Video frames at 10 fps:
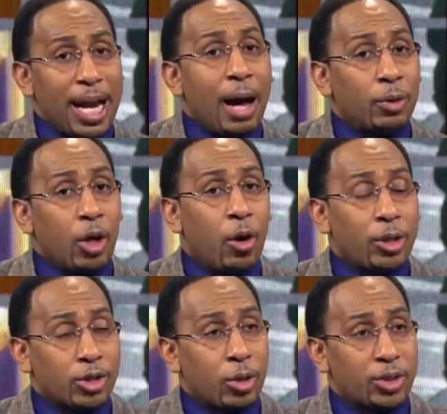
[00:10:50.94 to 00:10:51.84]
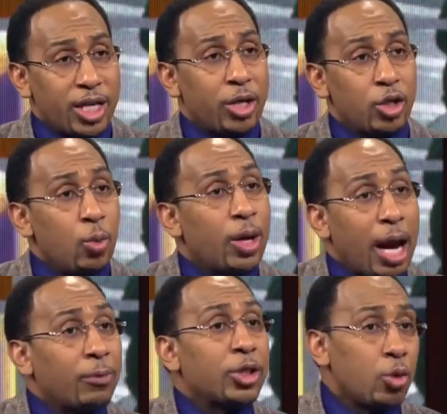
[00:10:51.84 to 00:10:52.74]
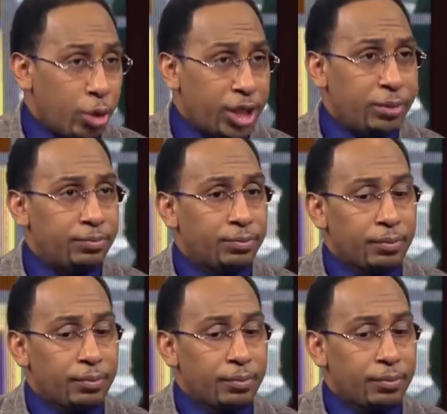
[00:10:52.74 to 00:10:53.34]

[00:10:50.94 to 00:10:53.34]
But I would also tell you what I retorted.